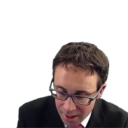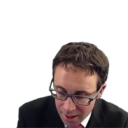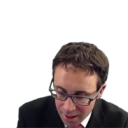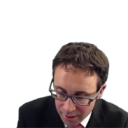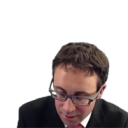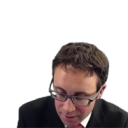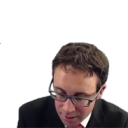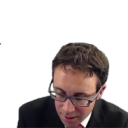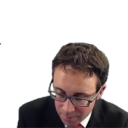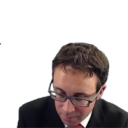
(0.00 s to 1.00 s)
at
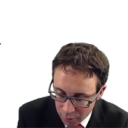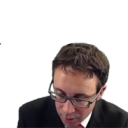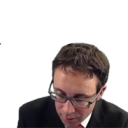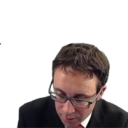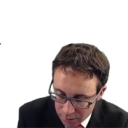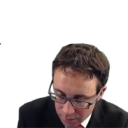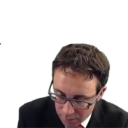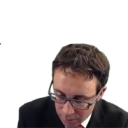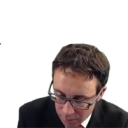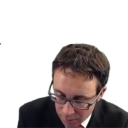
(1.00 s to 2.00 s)

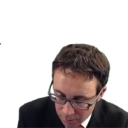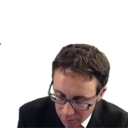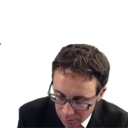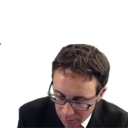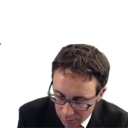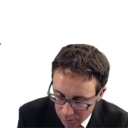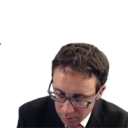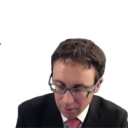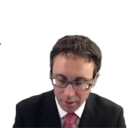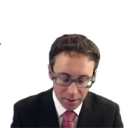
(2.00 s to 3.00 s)

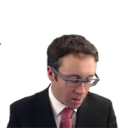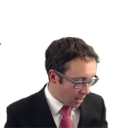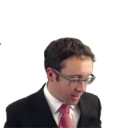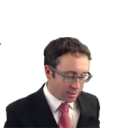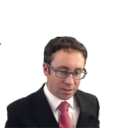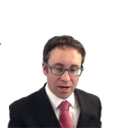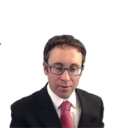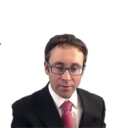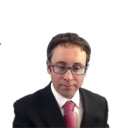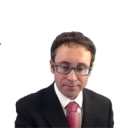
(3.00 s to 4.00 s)

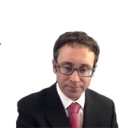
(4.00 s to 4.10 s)
19.90.